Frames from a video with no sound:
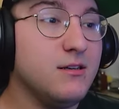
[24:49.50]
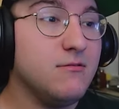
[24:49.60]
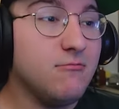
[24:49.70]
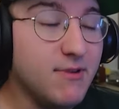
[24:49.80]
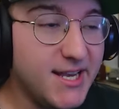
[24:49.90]

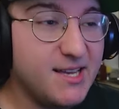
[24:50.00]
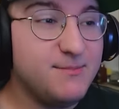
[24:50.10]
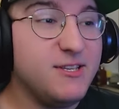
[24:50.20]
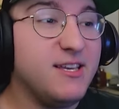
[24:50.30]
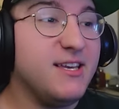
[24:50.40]

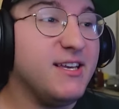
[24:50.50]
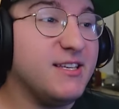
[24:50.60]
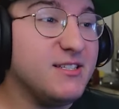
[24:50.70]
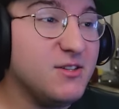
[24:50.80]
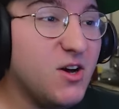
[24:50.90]
Ramsay
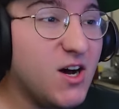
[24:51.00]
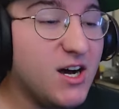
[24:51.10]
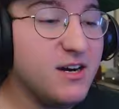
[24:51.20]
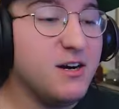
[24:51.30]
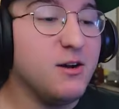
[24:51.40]
is
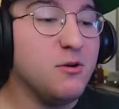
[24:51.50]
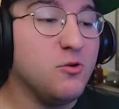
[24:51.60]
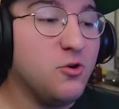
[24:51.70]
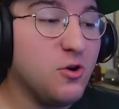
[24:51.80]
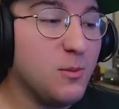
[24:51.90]
not a
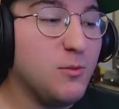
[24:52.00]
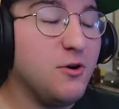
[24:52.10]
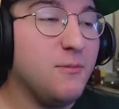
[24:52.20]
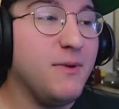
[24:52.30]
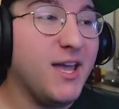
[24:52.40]

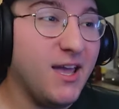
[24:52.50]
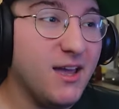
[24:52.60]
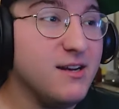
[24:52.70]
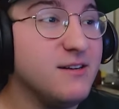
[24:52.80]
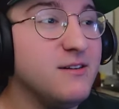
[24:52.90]
normal
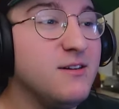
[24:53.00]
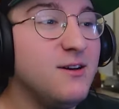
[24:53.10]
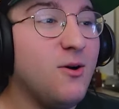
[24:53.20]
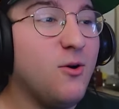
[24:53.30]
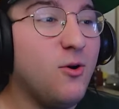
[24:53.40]
man.
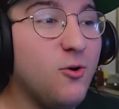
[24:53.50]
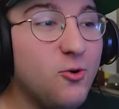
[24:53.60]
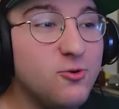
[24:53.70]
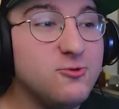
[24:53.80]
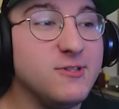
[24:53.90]

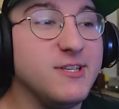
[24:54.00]
Holy